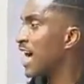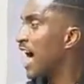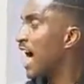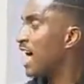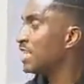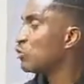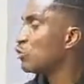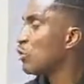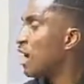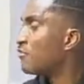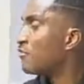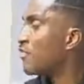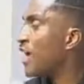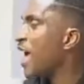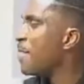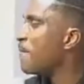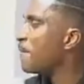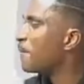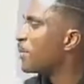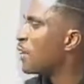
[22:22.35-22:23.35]
and you have
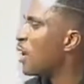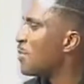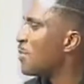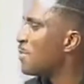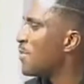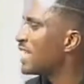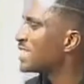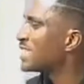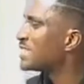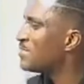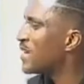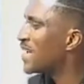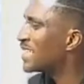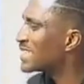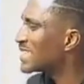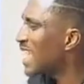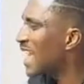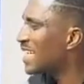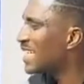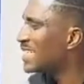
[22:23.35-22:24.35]
employment
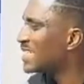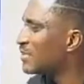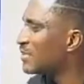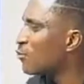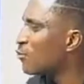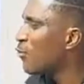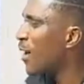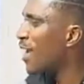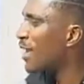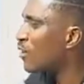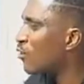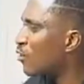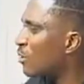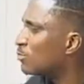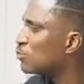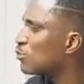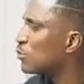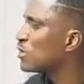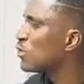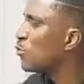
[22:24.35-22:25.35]
mentality,
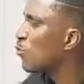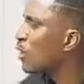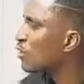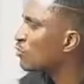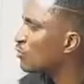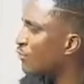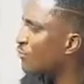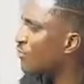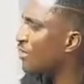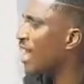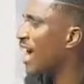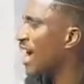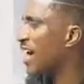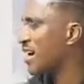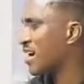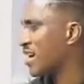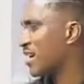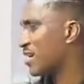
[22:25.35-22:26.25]
welcome to the world of lack.